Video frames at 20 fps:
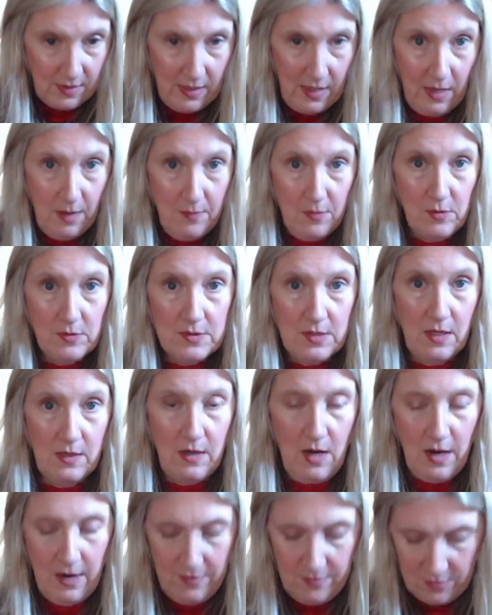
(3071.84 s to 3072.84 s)
cables on
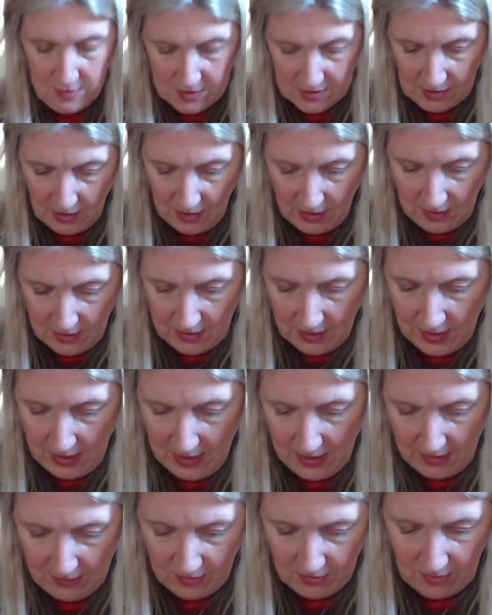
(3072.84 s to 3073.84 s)
either side
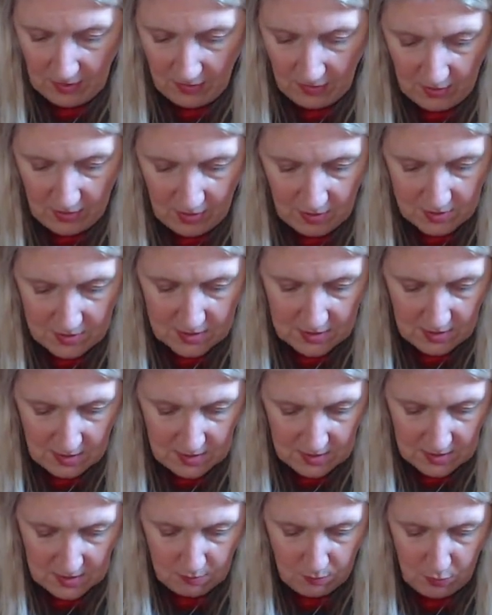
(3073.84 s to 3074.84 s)
and then there's
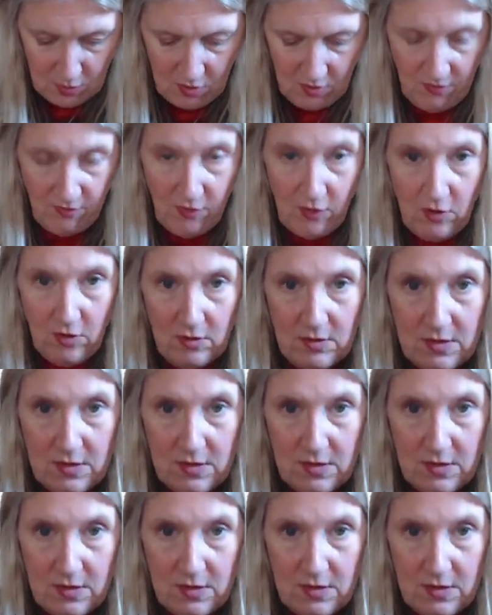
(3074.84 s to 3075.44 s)
this beautiful